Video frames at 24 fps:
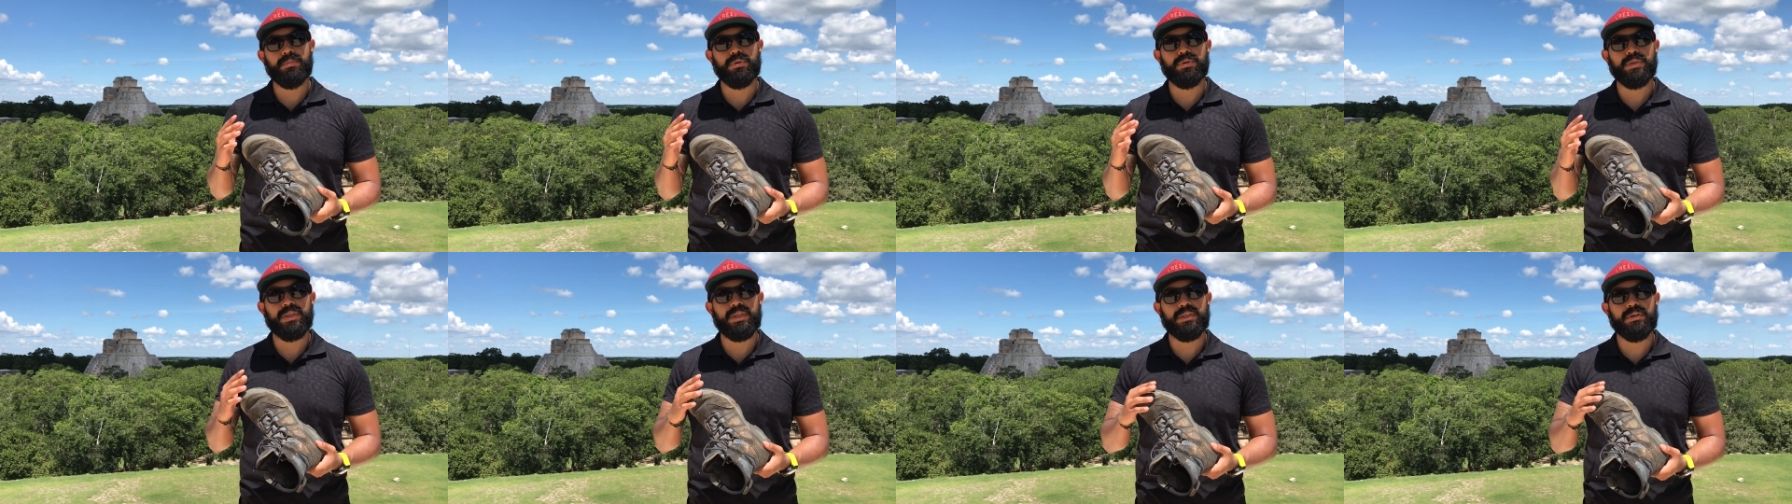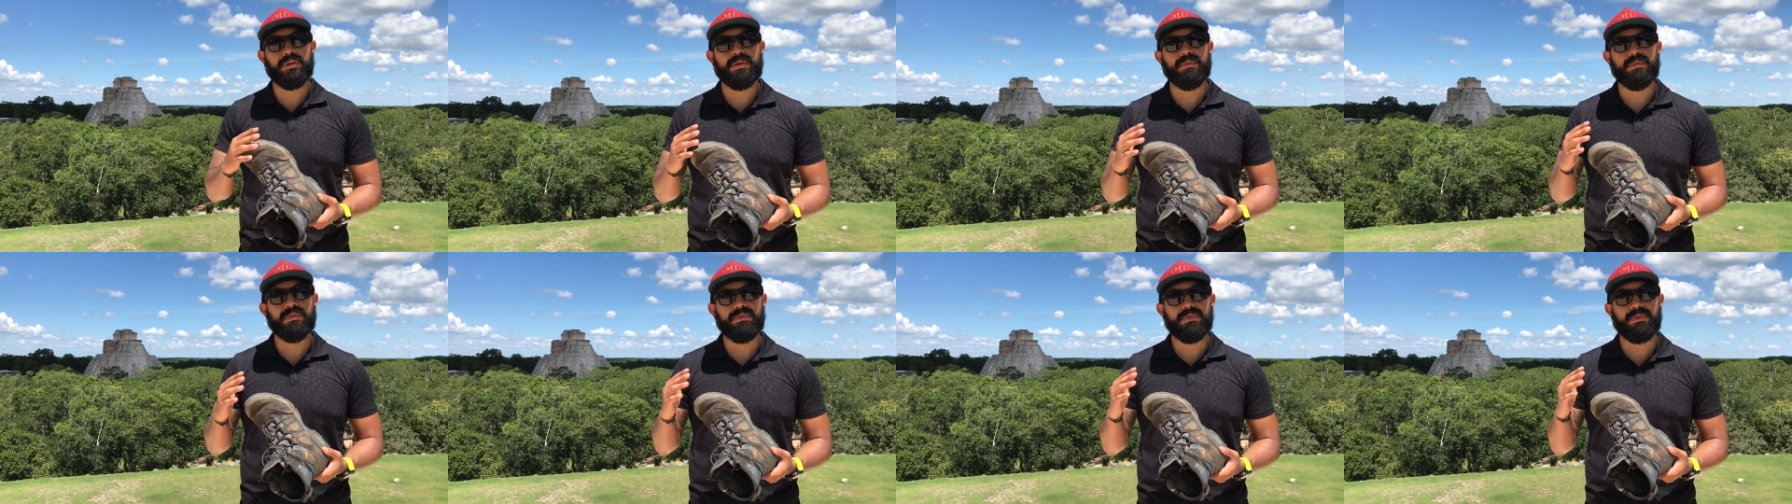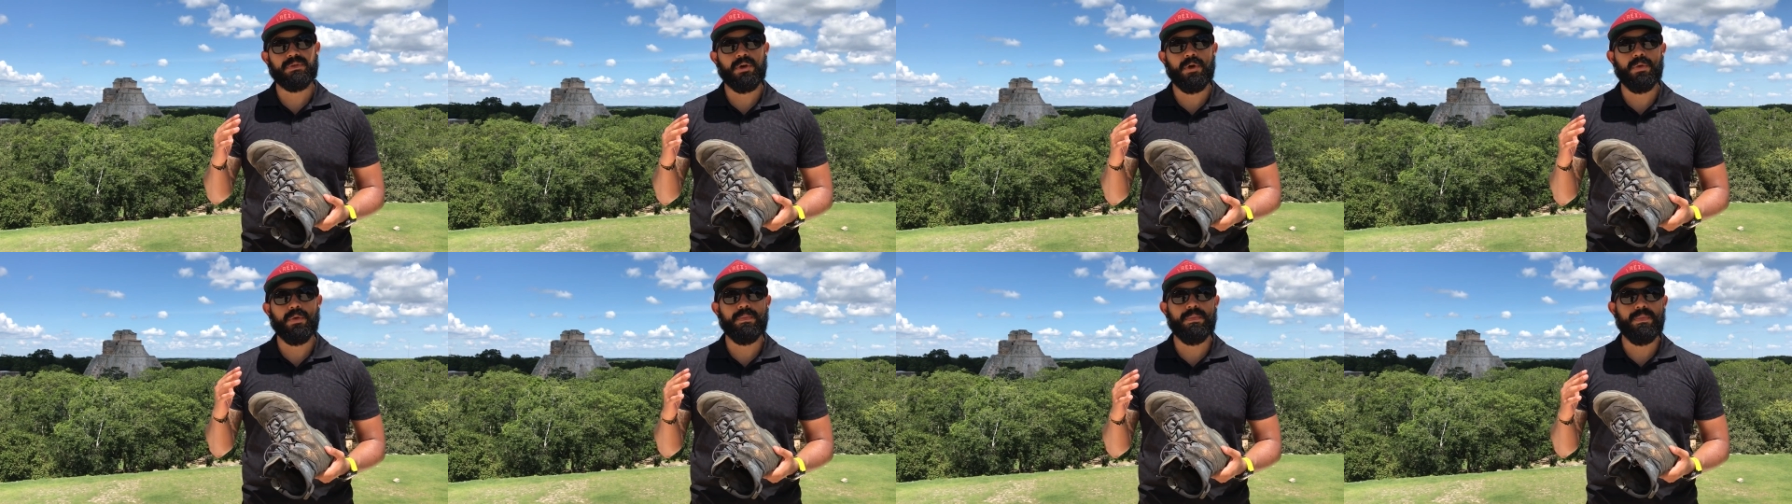boot that you can
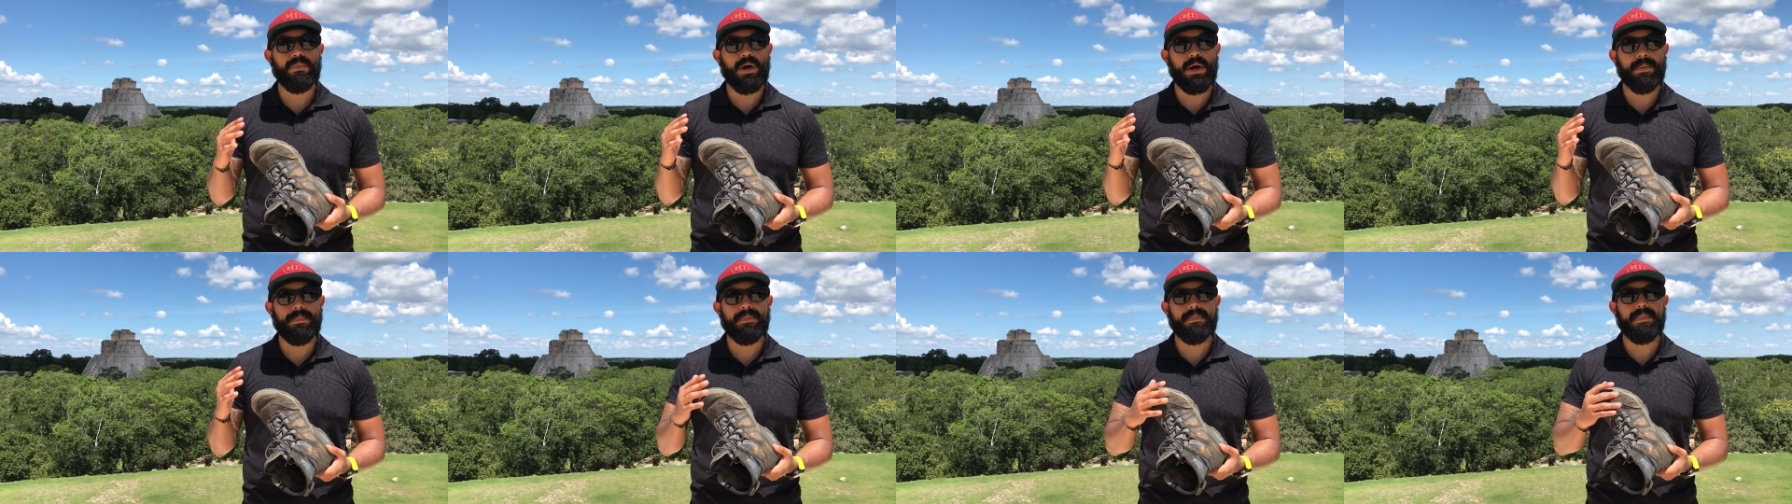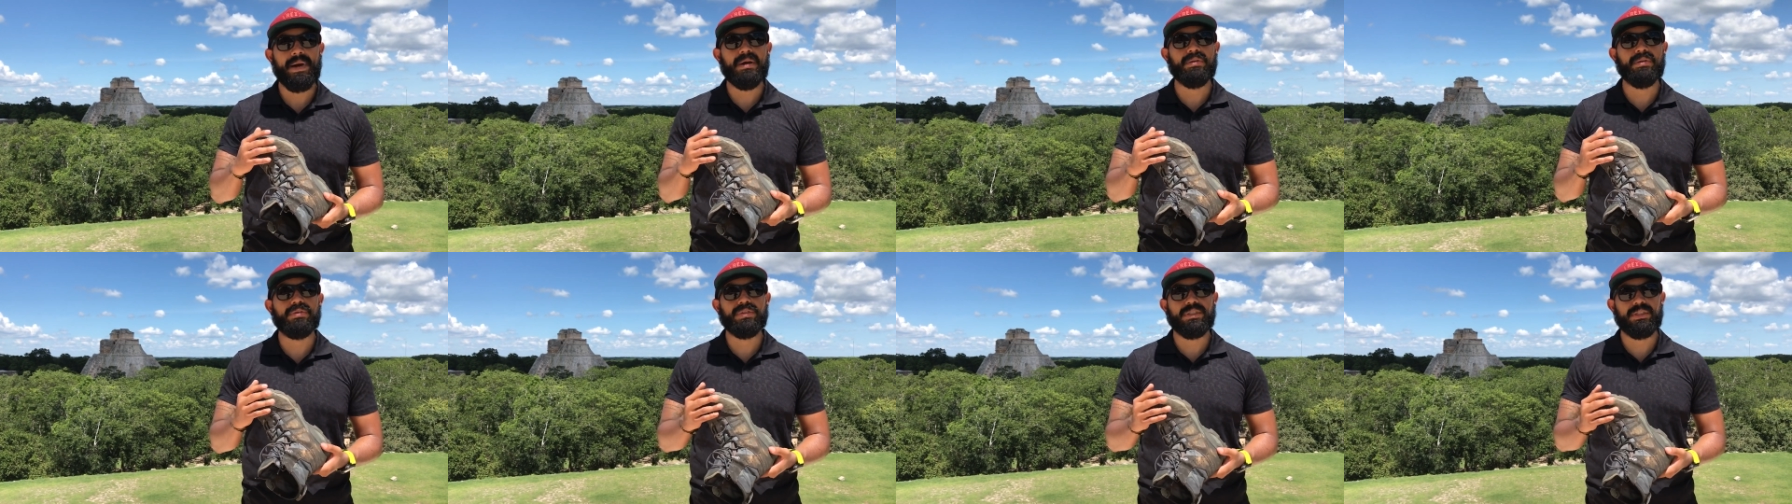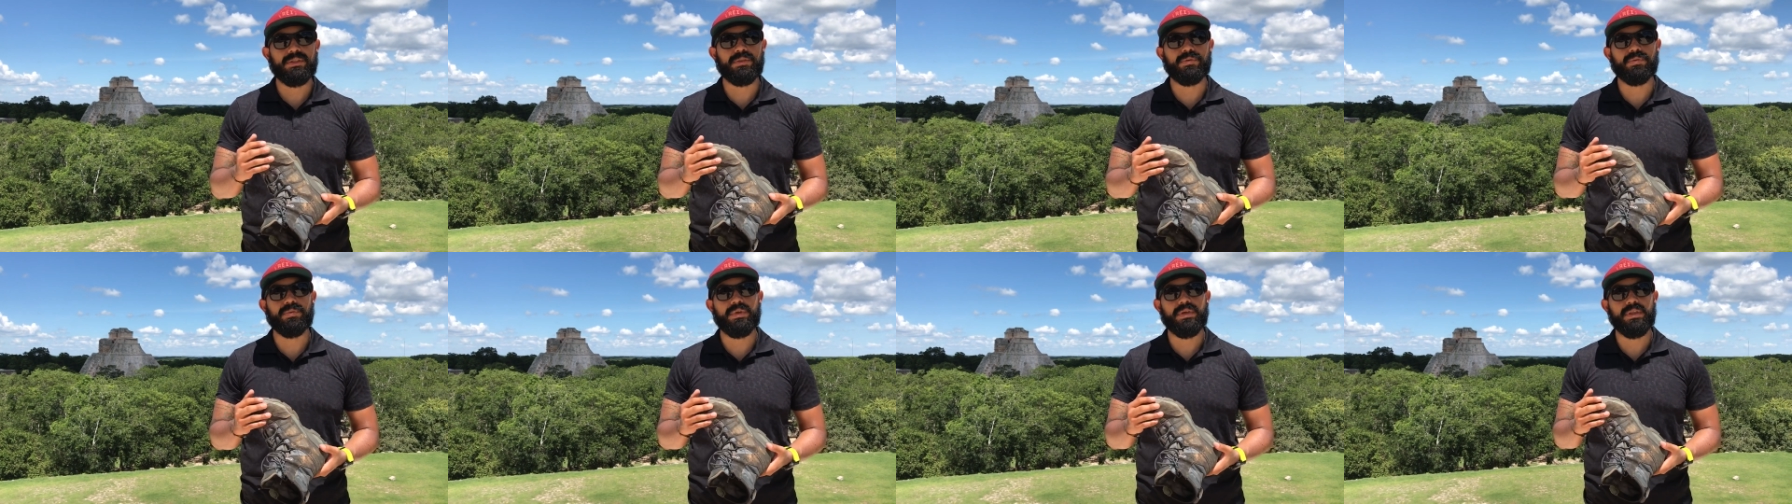go up
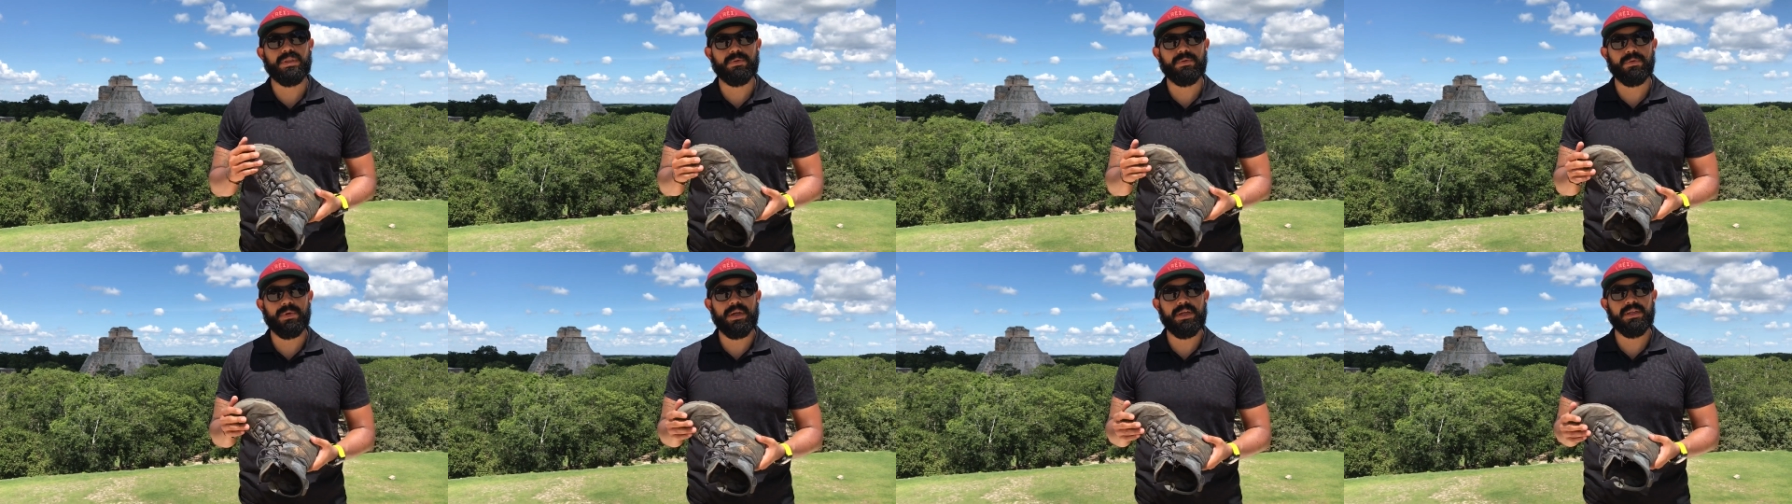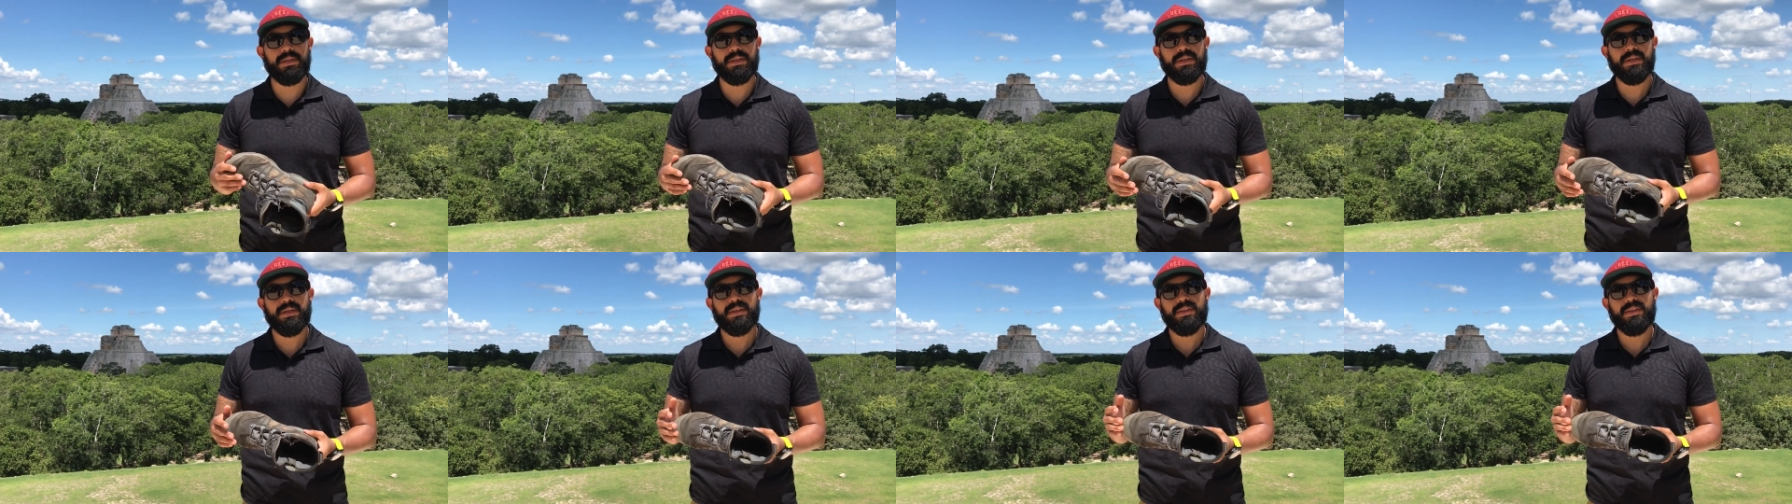mountains with, right?